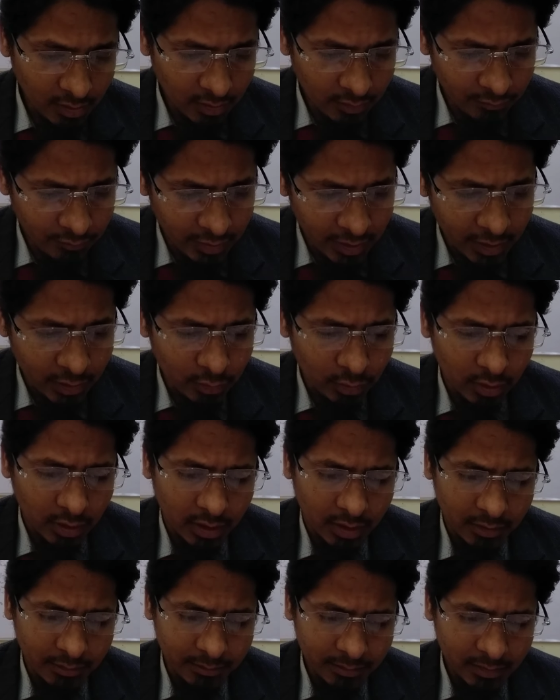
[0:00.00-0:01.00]

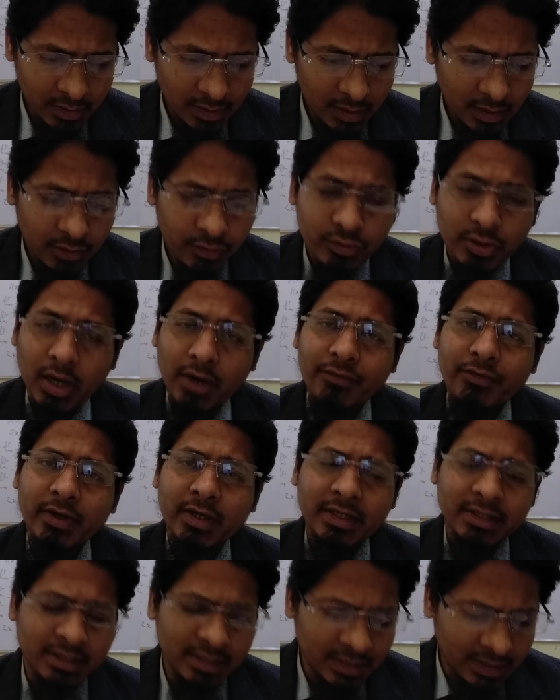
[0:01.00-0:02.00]
Vehicular
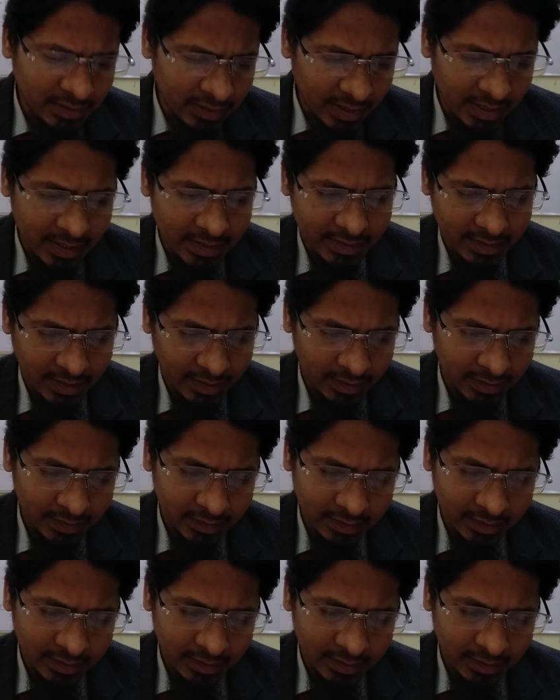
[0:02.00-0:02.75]
traffic is increasing in